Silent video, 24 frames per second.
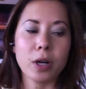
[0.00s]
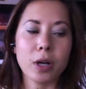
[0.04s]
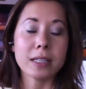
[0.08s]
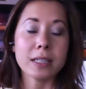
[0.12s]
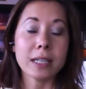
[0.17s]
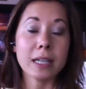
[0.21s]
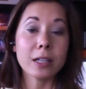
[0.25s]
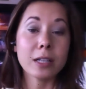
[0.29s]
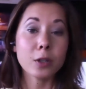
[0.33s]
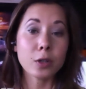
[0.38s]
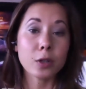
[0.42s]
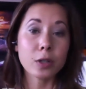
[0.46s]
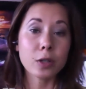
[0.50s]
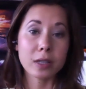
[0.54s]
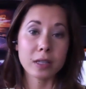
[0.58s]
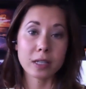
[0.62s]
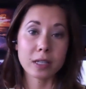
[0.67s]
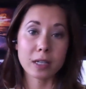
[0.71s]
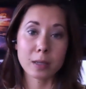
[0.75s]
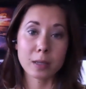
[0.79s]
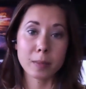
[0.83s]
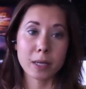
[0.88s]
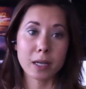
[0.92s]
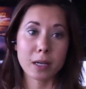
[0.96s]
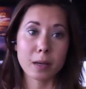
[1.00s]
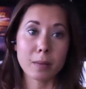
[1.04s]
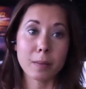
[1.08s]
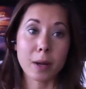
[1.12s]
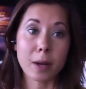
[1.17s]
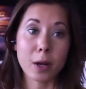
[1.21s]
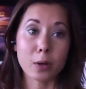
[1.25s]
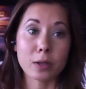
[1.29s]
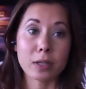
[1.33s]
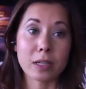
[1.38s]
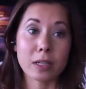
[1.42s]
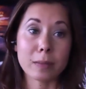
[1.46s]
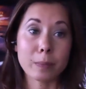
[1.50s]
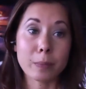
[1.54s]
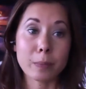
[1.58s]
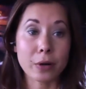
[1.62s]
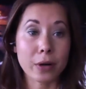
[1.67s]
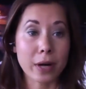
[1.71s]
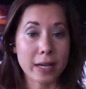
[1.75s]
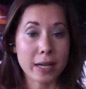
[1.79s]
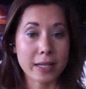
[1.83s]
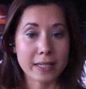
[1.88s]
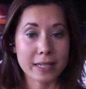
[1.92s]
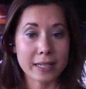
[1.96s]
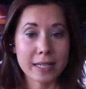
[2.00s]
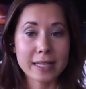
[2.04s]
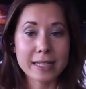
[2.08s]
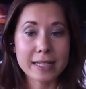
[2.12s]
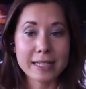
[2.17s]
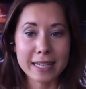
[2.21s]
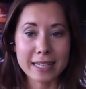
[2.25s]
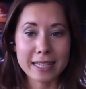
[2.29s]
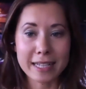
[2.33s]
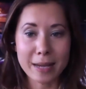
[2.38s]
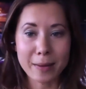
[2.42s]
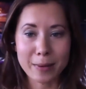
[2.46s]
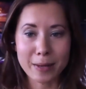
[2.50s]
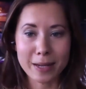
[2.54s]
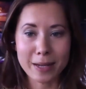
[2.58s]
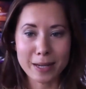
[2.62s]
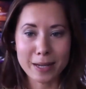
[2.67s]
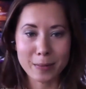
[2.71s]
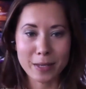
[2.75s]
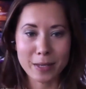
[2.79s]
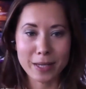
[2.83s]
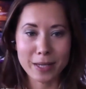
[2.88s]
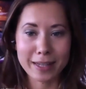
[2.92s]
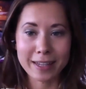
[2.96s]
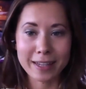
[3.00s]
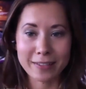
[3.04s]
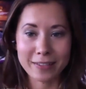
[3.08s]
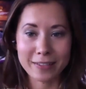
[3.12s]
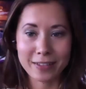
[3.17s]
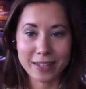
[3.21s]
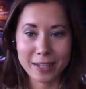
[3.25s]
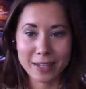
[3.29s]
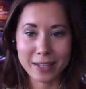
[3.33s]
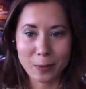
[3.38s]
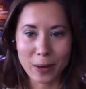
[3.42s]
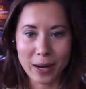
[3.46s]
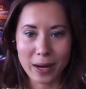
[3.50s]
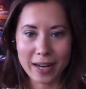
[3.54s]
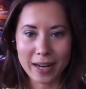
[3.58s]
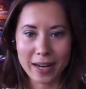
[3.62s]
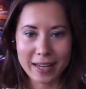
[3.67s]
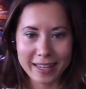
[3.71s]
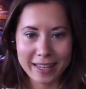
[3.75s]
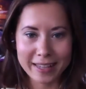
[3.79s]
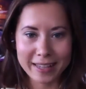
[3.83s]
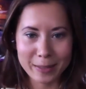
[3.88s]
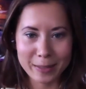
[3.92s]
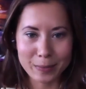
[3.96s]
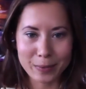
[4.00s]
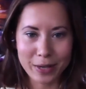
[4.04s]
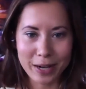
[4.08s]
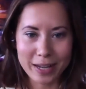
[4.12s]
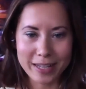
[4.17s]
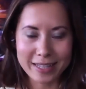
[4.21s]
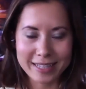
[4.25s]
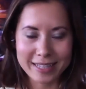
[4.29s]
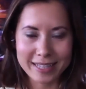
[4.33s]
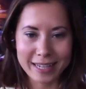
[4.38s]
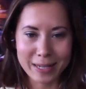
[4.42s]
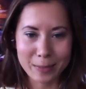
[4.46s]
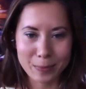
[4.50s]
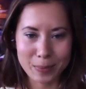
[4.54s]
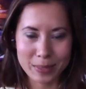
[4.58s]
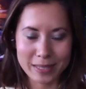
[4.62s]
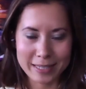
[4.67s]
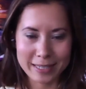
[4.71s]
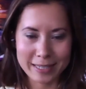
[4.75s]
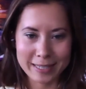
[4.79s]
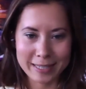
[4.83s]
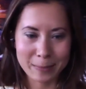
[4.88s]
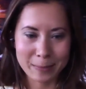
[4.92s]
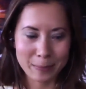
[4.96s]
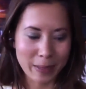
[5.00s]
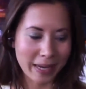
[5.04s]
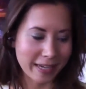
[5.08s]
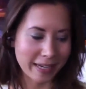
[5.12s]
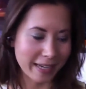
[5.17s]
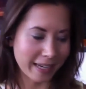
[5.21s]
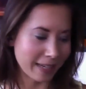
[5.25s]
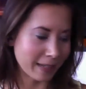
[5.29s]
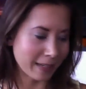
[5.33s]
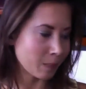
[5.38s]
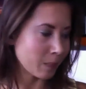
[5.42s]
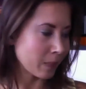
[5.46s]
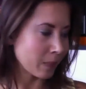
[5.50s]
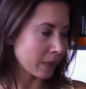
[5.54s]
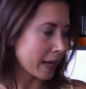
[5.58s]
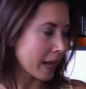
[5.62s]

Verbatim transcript: I'll tell you a little bit about the presents that I'm going to be giving away and the brands that are participating.